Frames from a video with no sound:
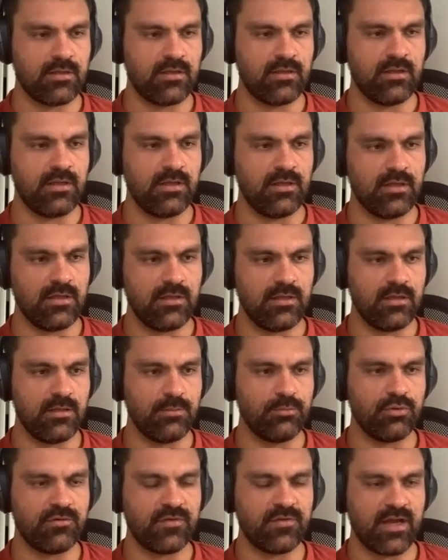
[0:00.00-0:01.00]
the
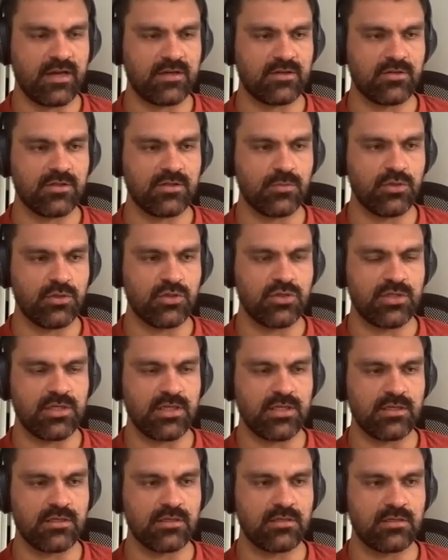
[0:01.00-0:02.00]
input factors, which
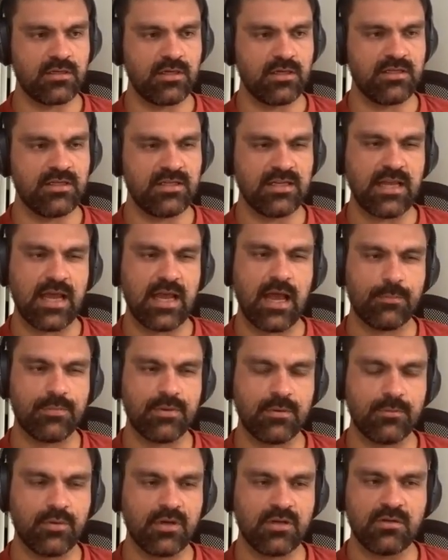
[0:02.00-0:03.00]
it did
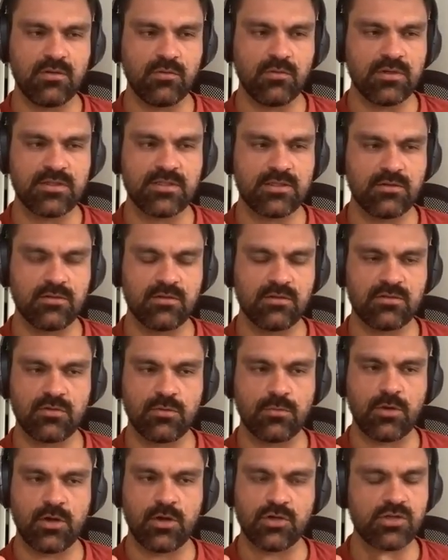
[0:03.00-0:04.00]
happen, but it was still
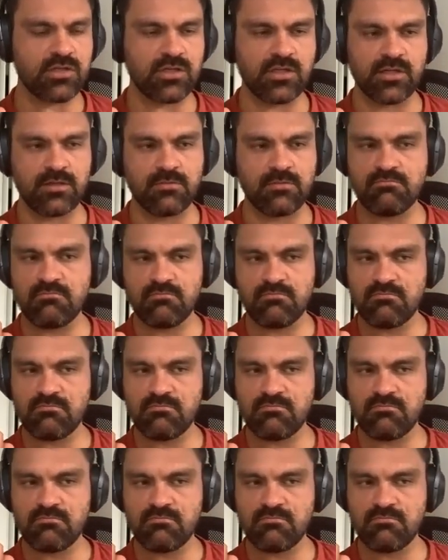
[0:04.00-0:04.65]
so marginal